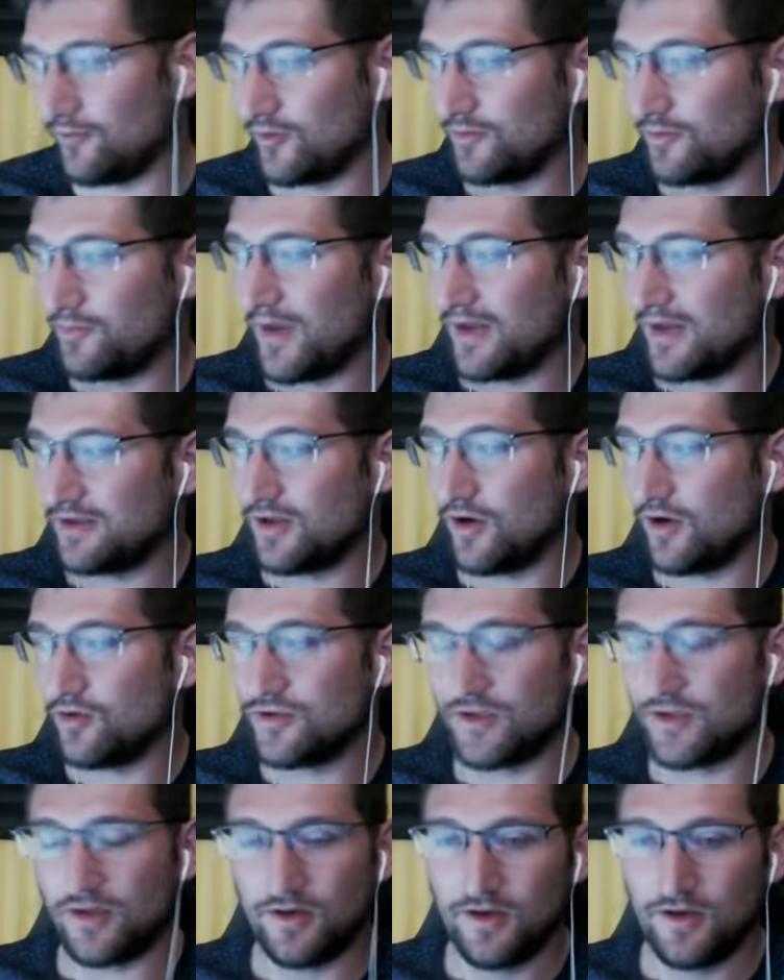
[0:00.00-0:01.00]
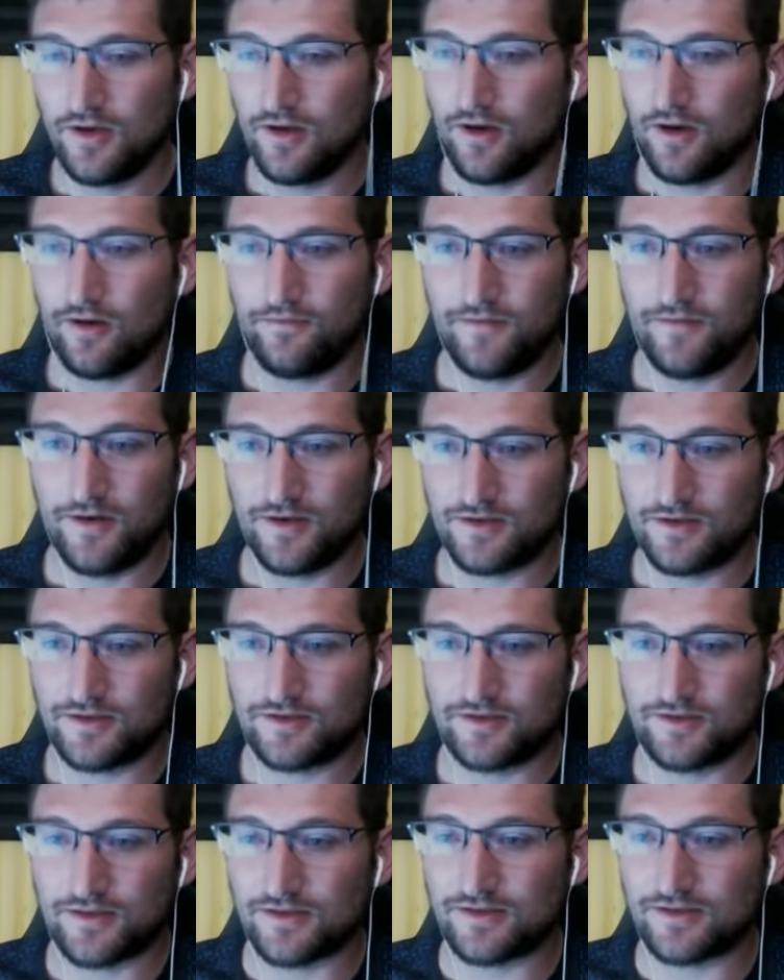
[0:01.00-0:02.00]
When Pantoja uh,
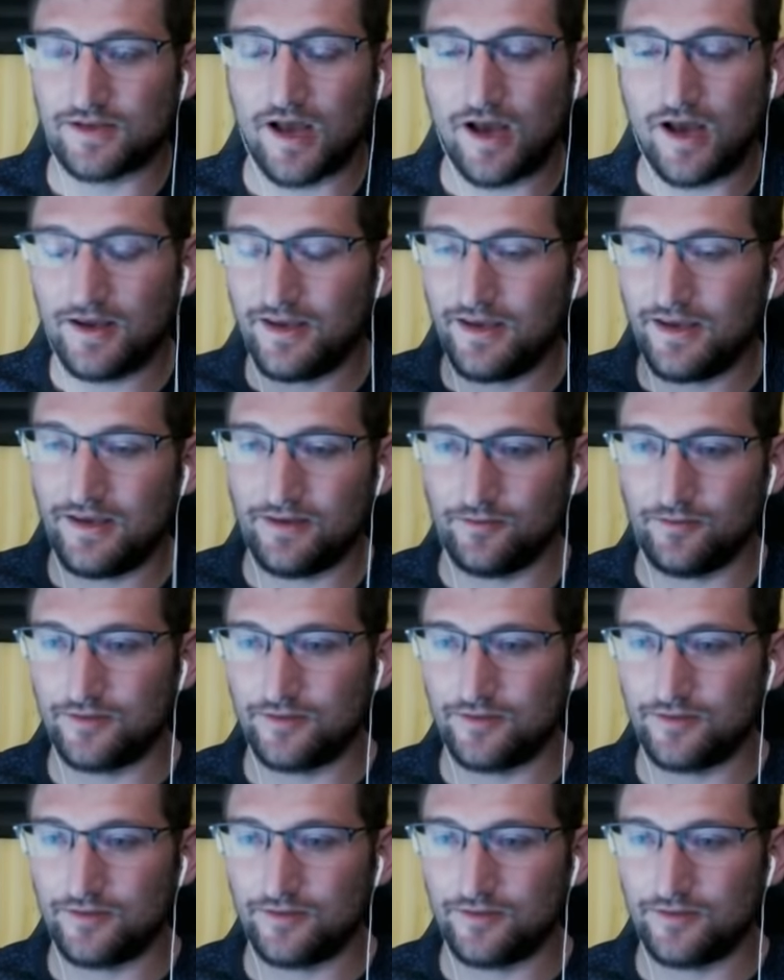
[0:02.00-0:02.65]
finished Sasaki,